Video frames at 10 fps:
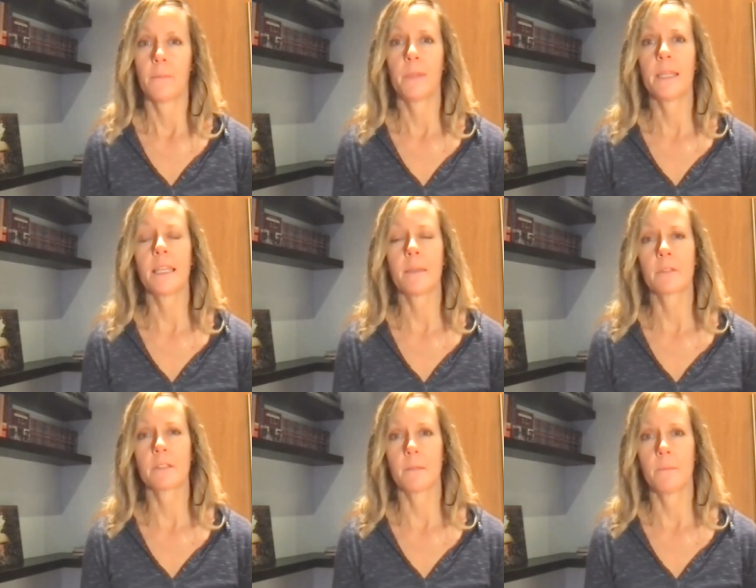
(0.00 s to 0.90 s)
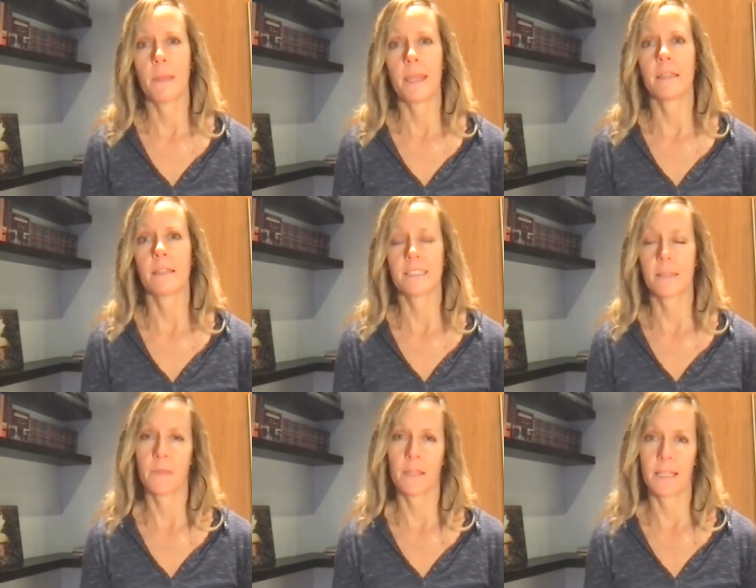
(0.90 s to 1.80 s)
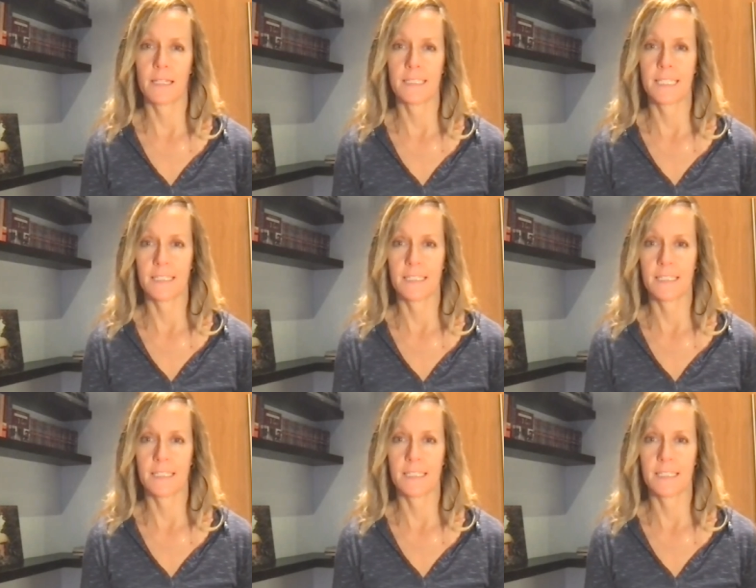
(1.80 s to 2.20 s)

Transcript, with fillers: Being able to make it something that is